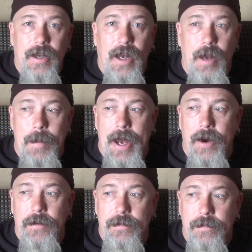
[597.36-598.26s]

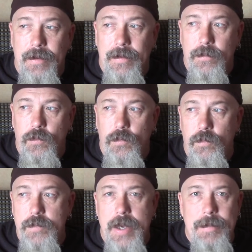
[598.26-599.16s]
about
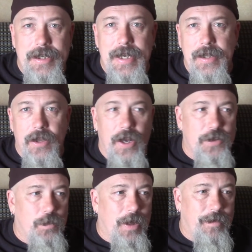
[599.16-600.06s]
EBT
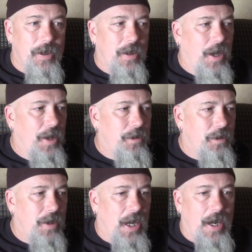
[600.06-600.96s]
laws, welfare
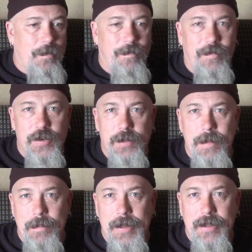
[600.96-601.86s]
laws, First
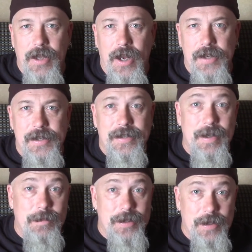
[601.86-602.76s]
Amendment laws,
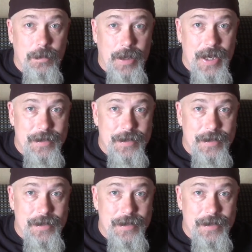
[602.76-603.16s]
except as it applies